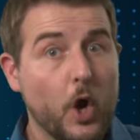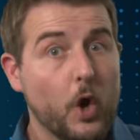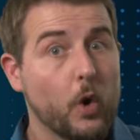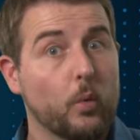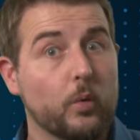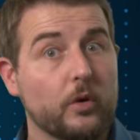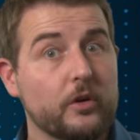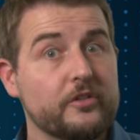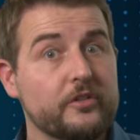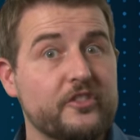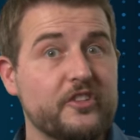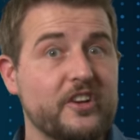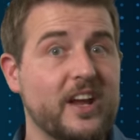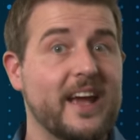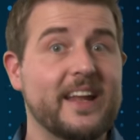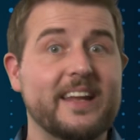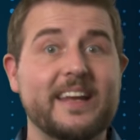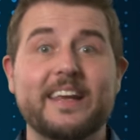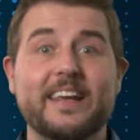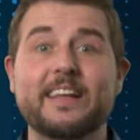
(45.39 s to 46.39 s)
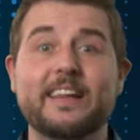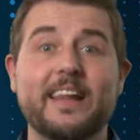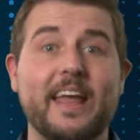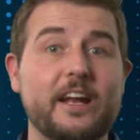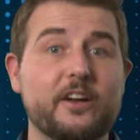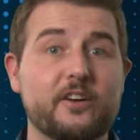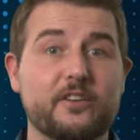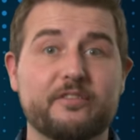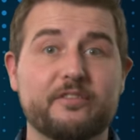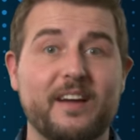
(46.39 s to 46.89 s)
Worse yet, he
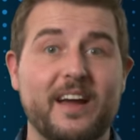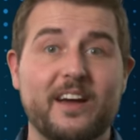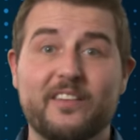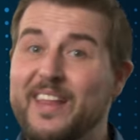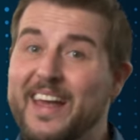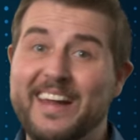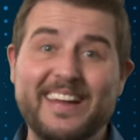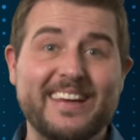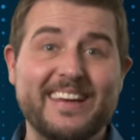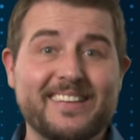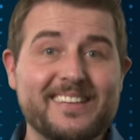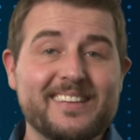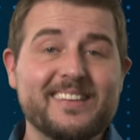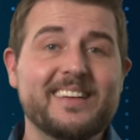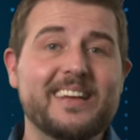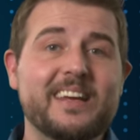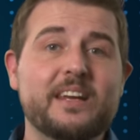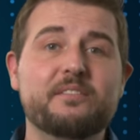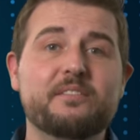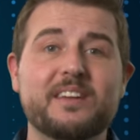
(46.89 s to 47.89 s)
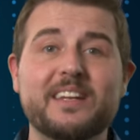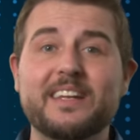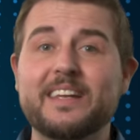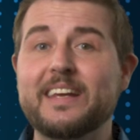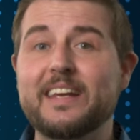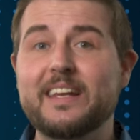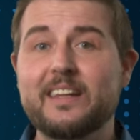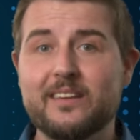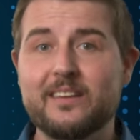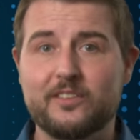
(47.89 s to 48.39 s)
later found that he didn't even
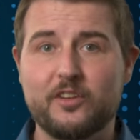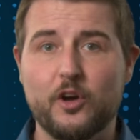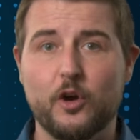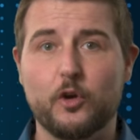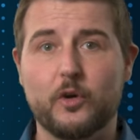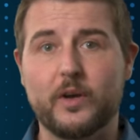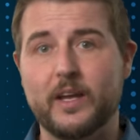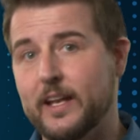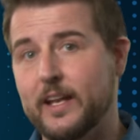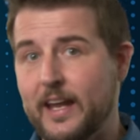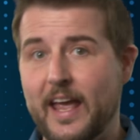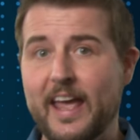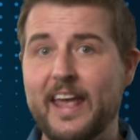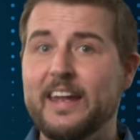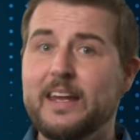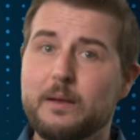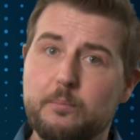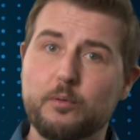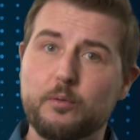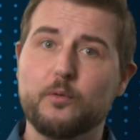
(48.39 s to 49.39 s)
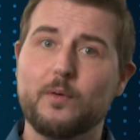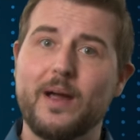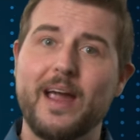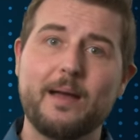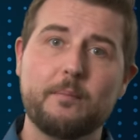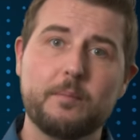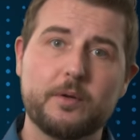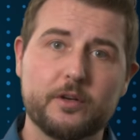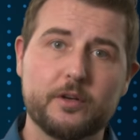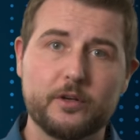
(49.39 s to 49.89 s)
need the token. Any
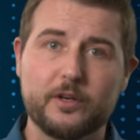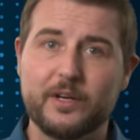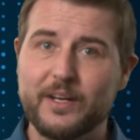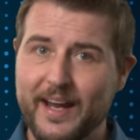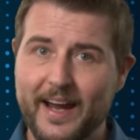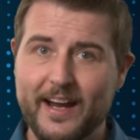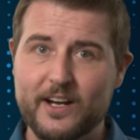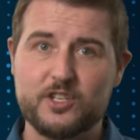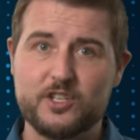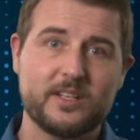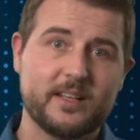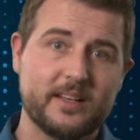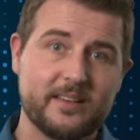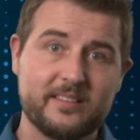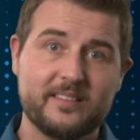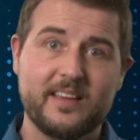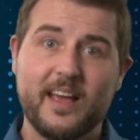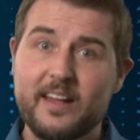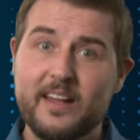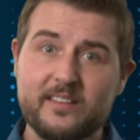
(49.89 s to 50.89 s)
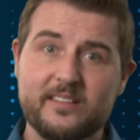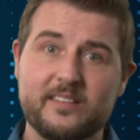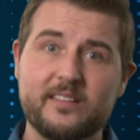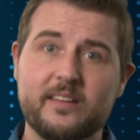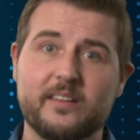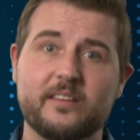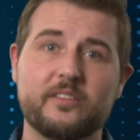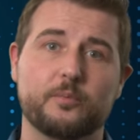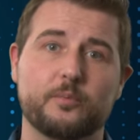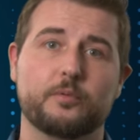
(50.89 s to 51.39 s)
parameter he actually sends to
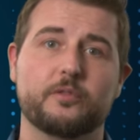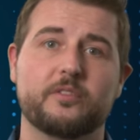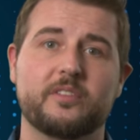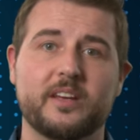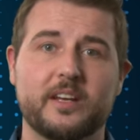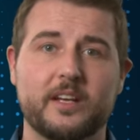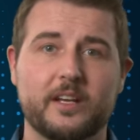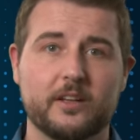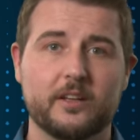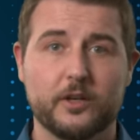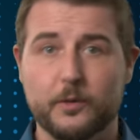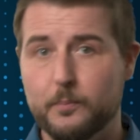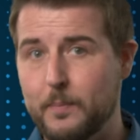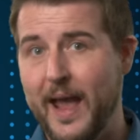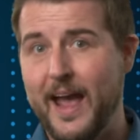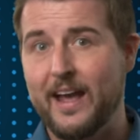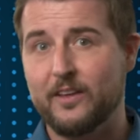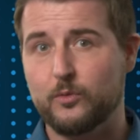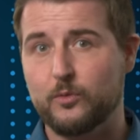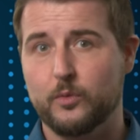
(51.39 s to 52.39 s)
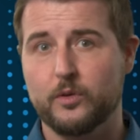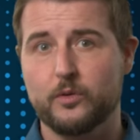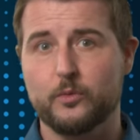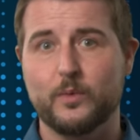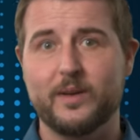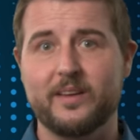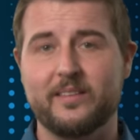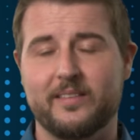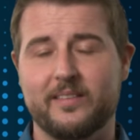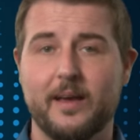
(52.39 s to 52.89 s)
this particular password
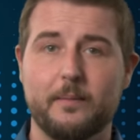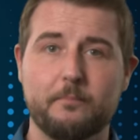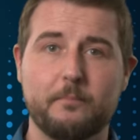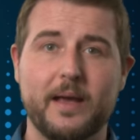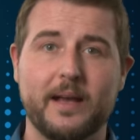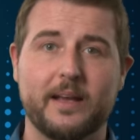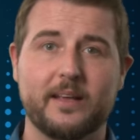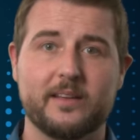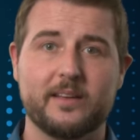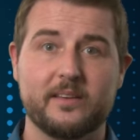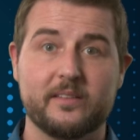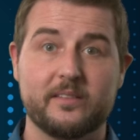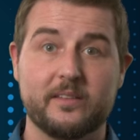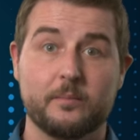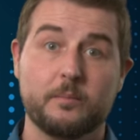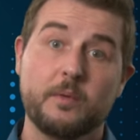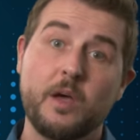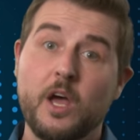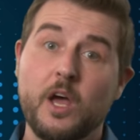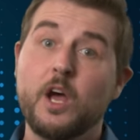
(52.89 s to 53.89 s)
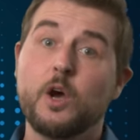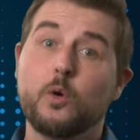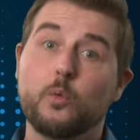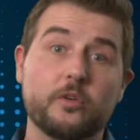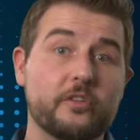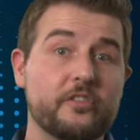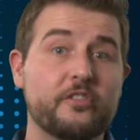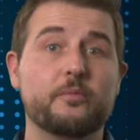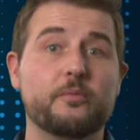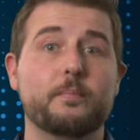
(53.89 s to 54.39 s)
reset mechanism
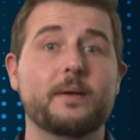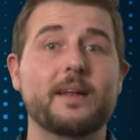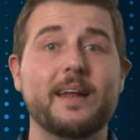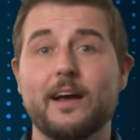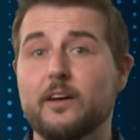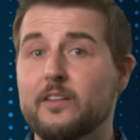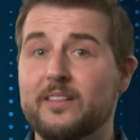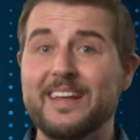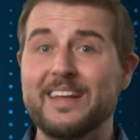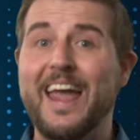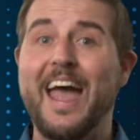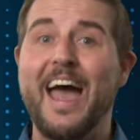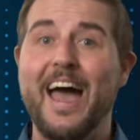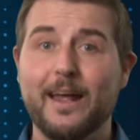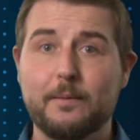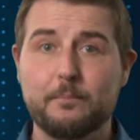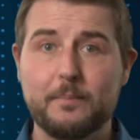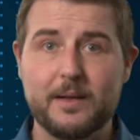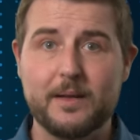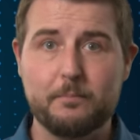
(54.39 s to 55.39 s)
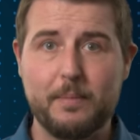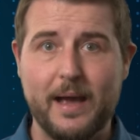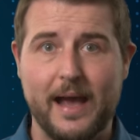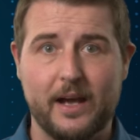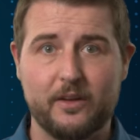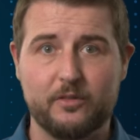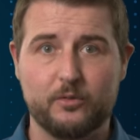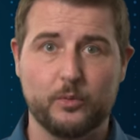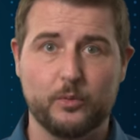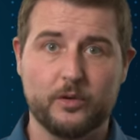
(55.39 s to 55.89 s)
will spit out the admin
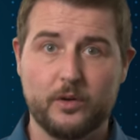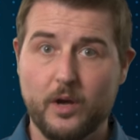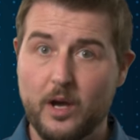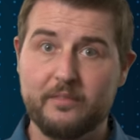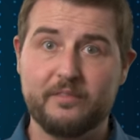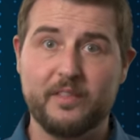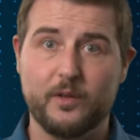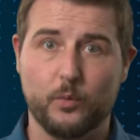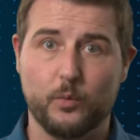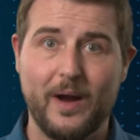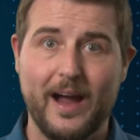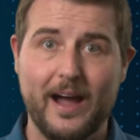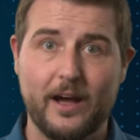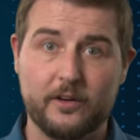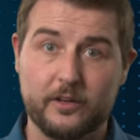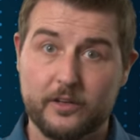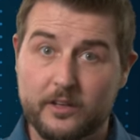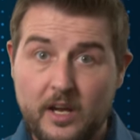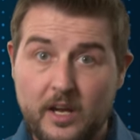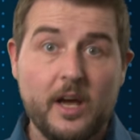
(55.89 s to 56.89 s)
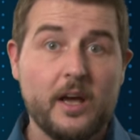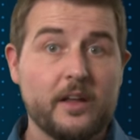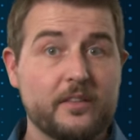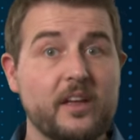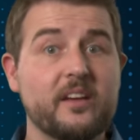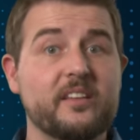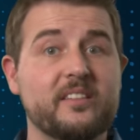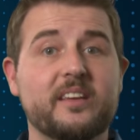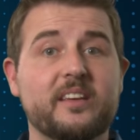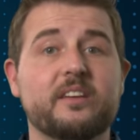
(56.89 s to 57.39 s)
password of the router,
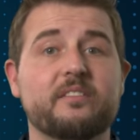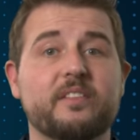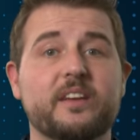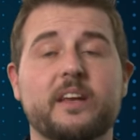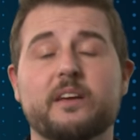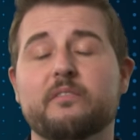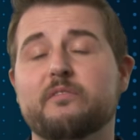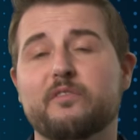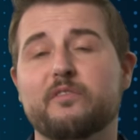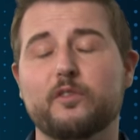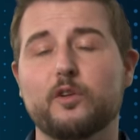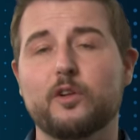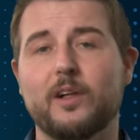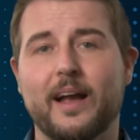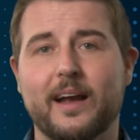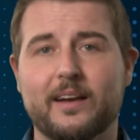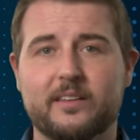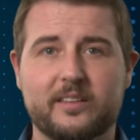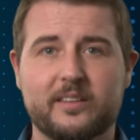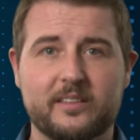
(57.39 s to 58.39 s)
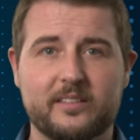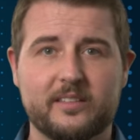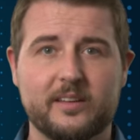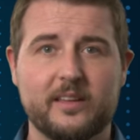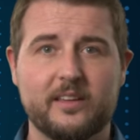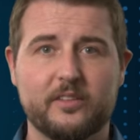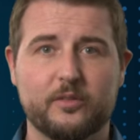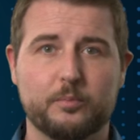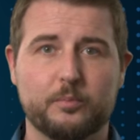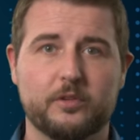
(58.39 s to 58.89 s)
thus giving him full access to
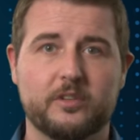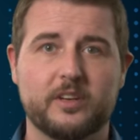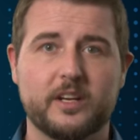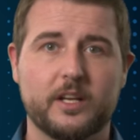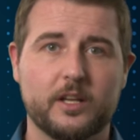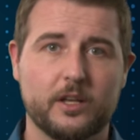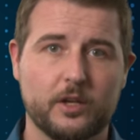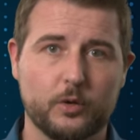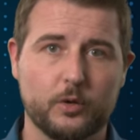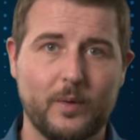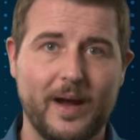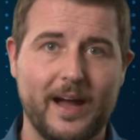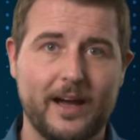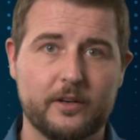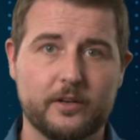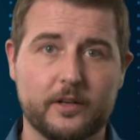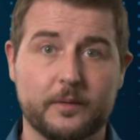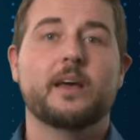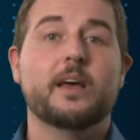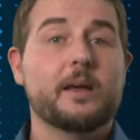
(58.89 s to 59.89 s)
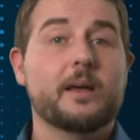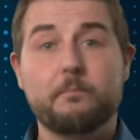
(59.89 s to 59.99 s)
this particular router.